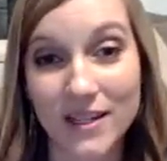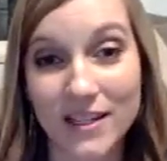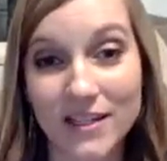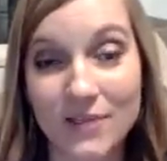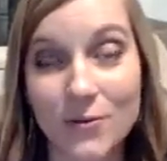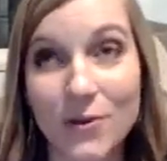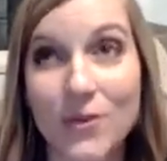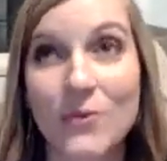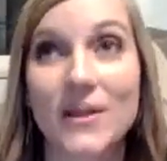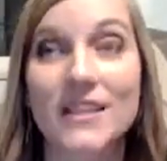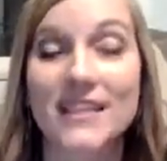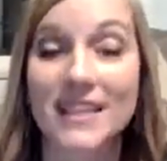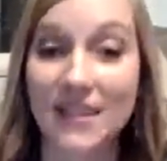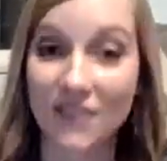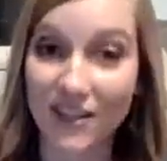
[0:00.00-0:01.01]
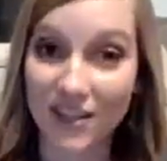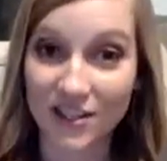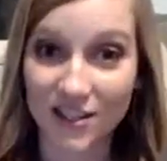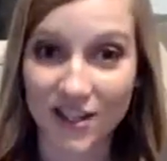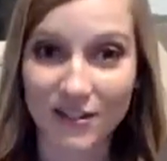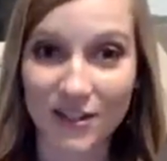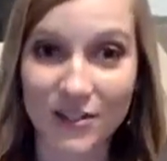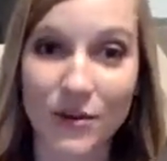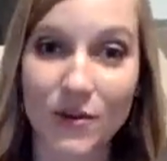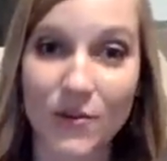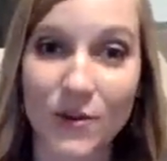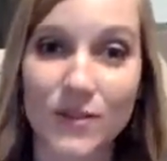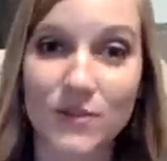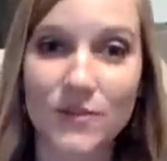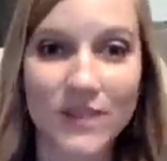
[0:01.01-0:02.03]
were the ones giving the service or the
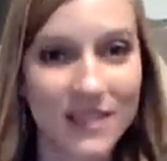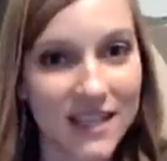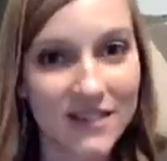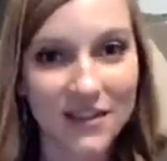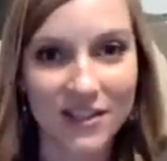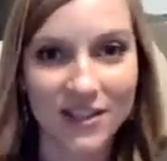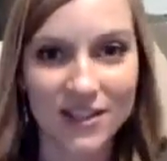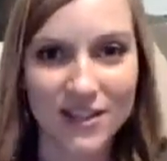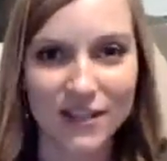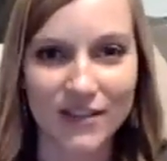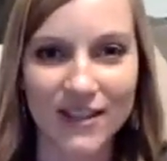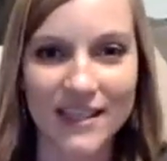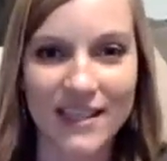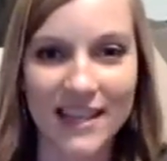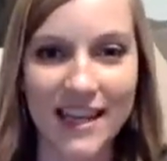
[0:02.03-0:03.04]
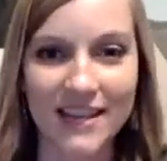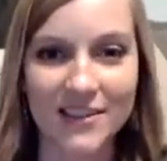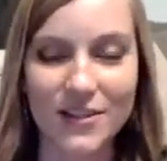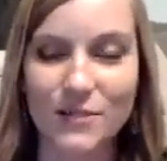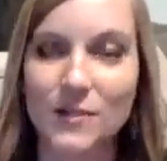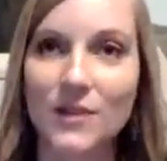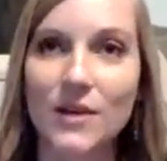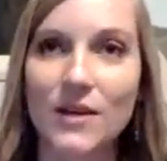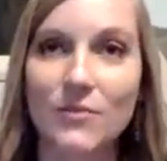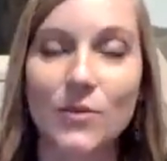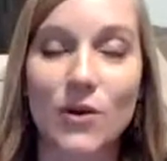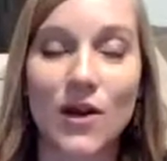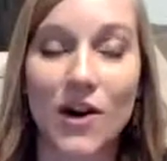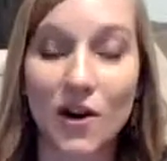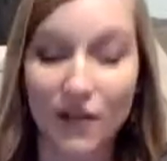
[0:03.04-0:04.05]
ones receiving the service. And there's beauty in
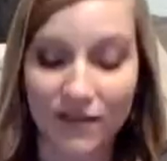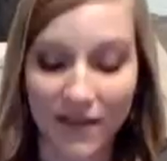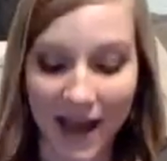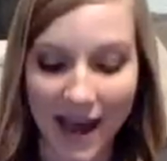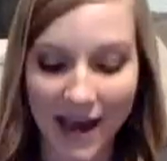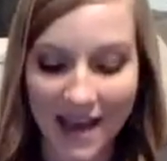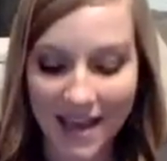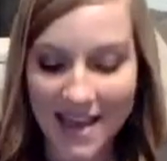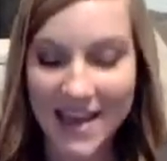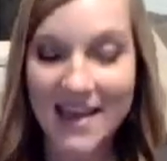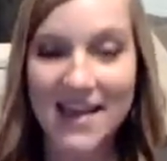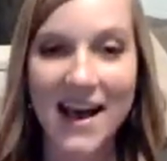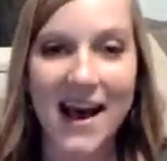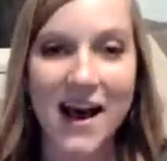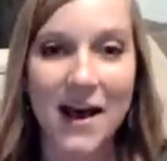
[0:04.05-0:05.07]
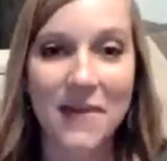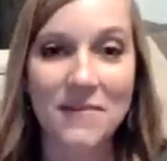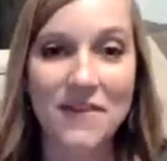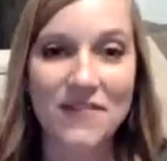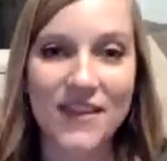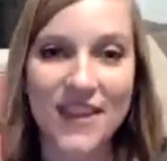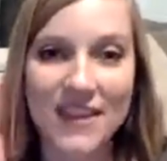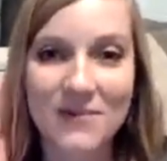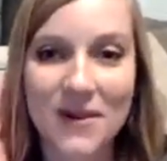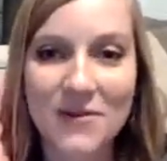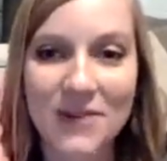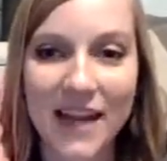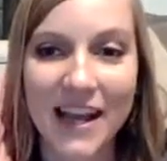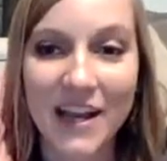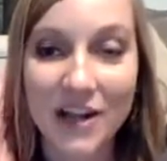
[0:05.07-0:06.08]
all of that. If I think about
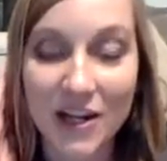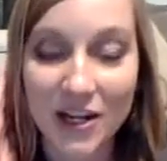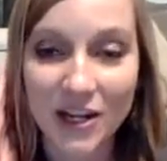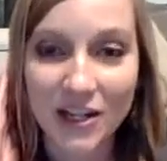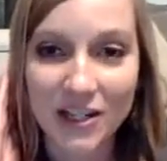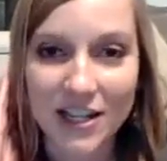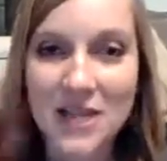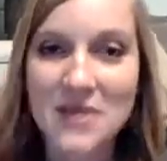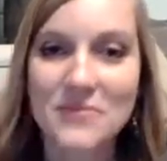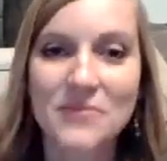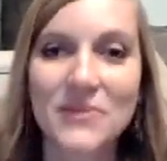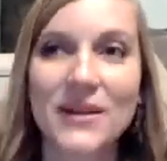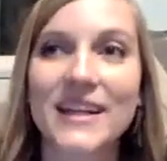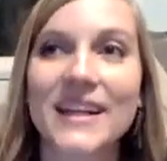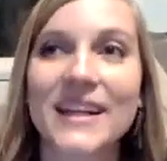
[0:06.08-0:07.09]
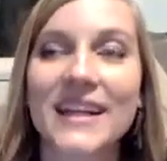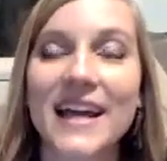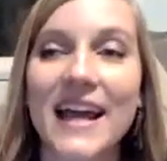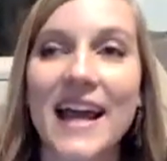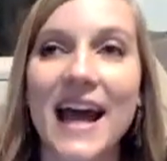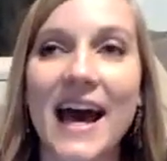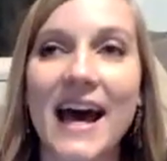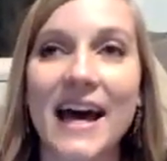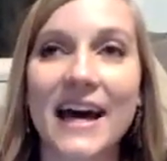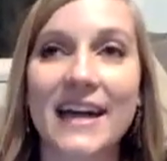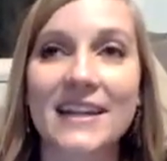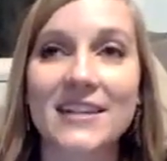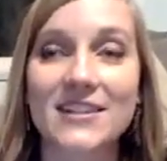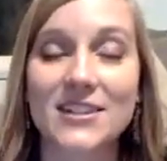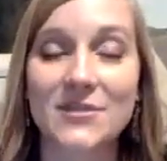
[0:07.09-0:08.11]
what I heard, Brittany and I
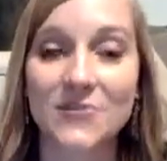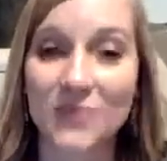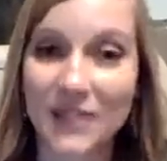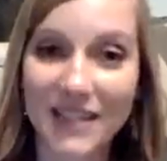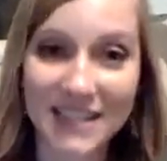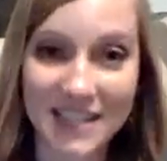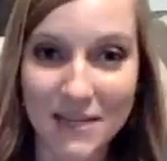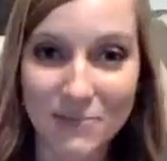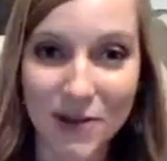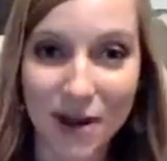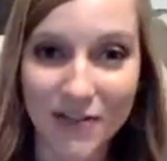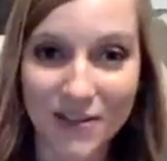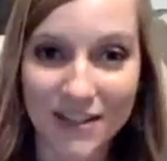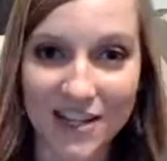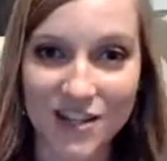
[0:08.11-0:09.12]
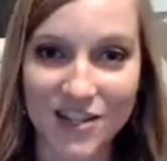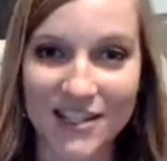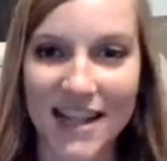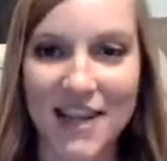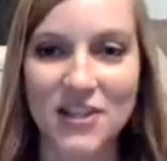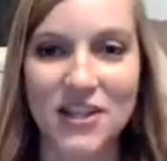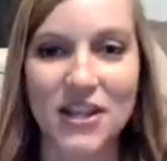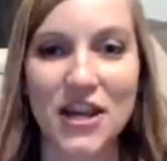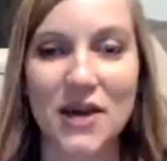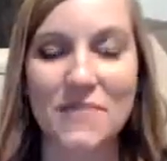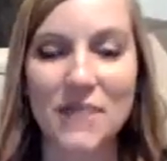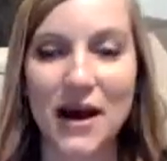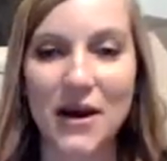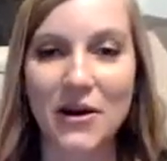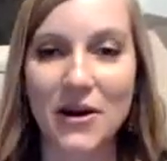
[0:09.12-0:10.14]
had some really deep conversations actually
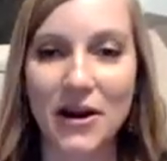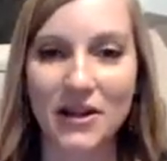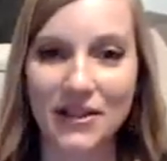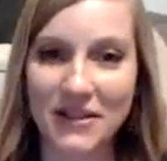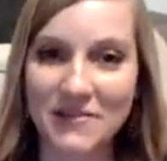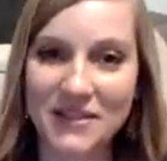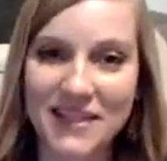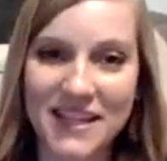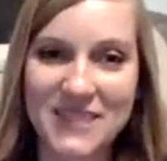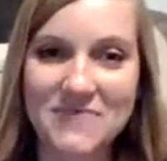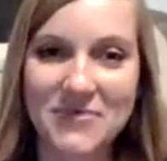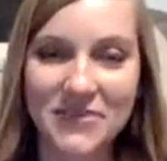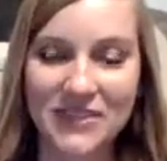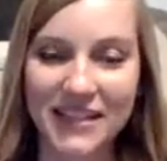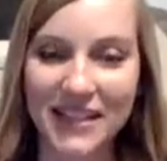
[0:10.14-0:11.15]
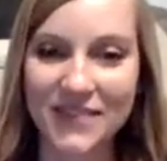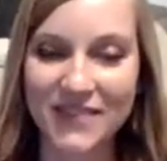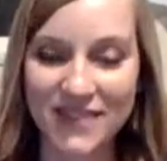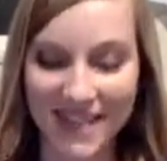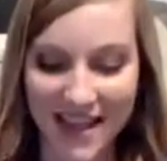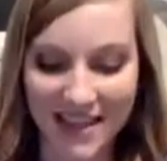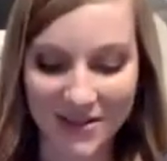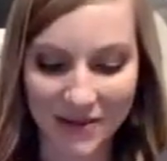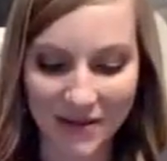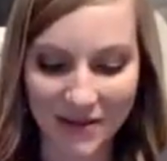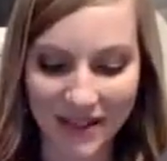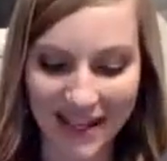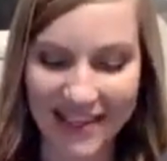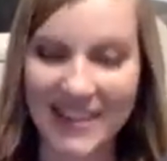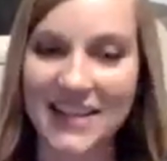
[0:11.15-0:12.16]
about our limiting beliefs as we
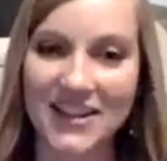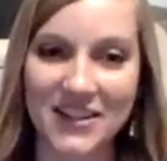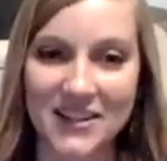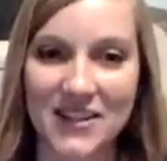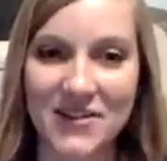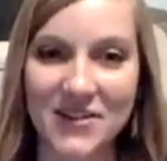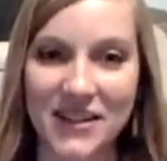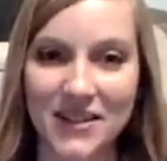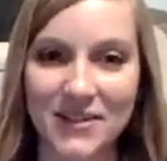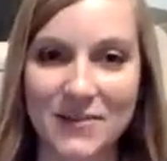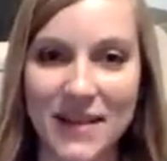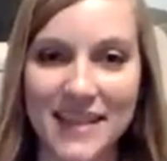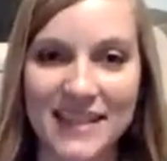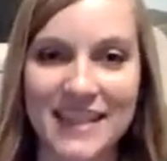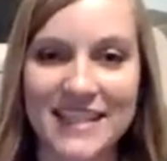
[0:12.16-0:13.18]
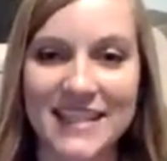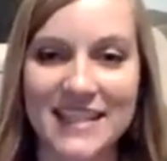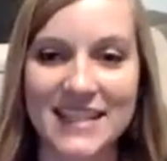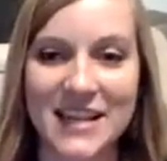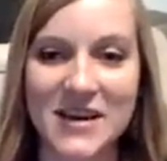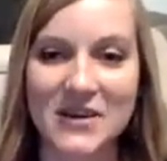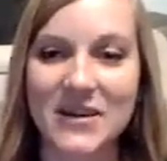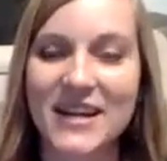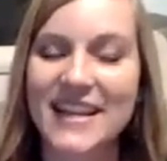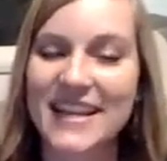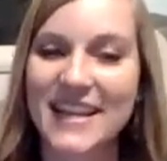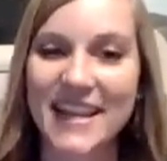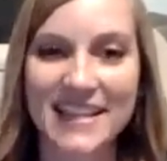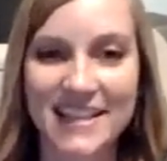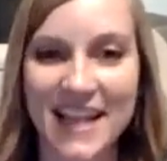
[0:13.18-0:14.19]
were getting our toenails painted. So
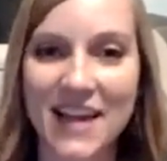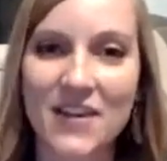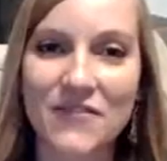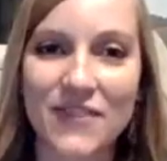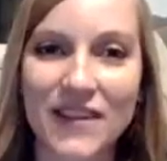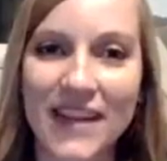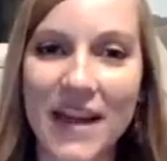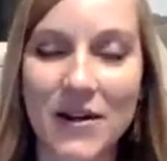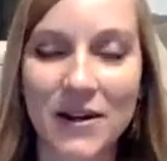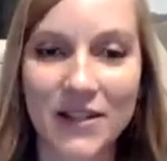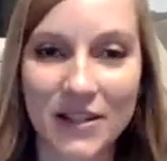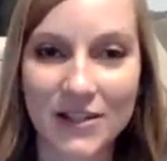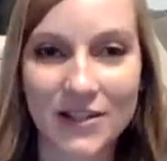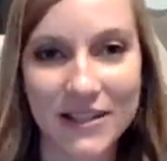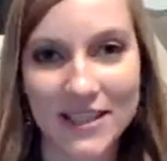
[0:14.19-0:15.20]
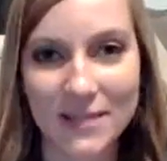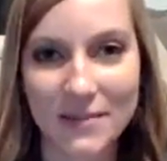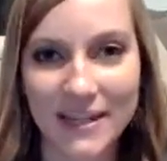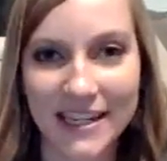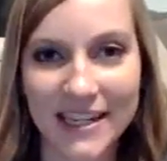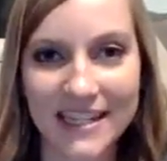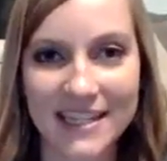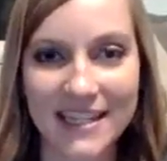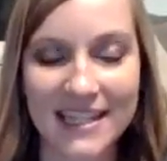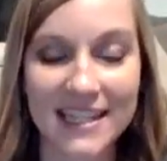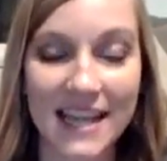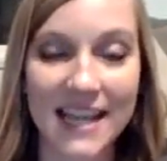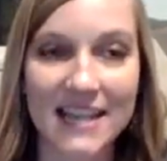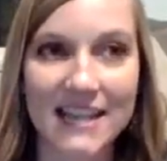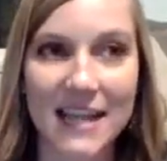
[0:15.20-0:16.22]
it's kind of funny how our little experiences
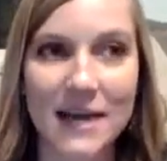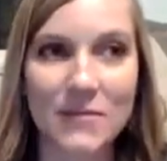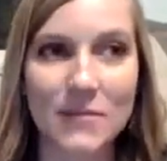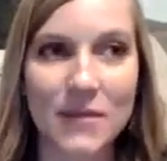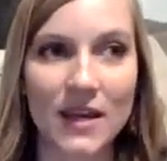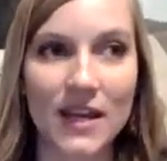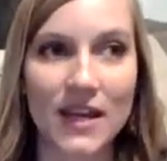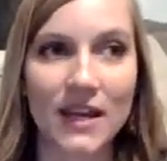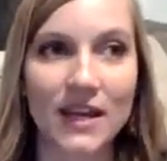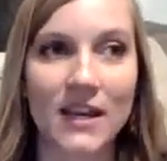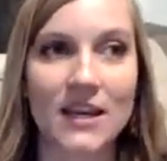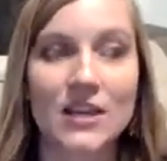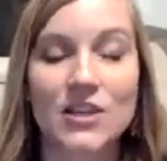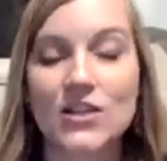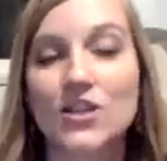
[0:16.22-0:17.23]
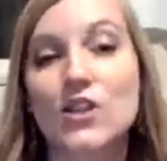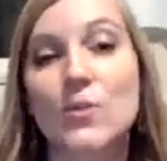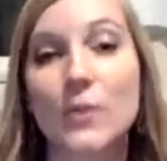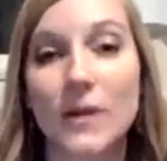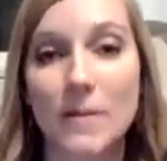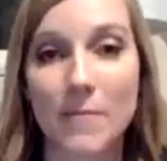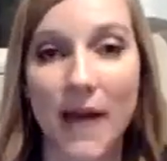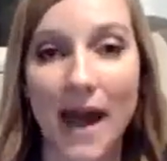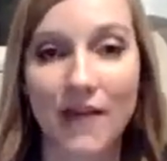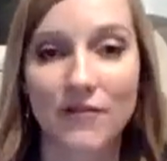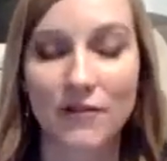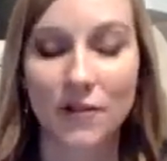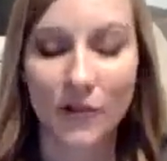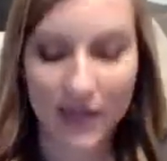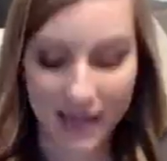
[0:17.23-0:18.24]
end up being super
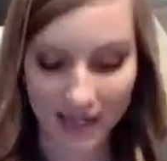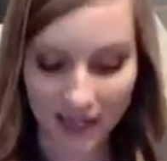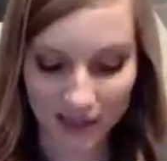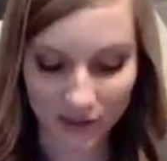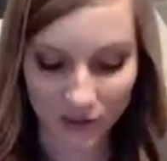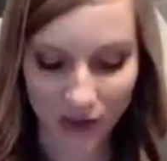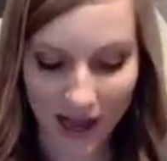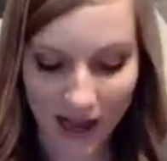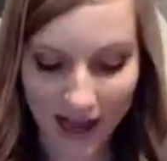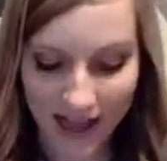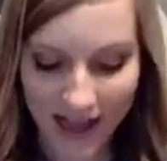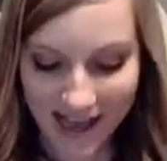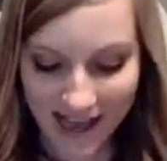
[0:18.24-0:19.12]
impactful. And here's why.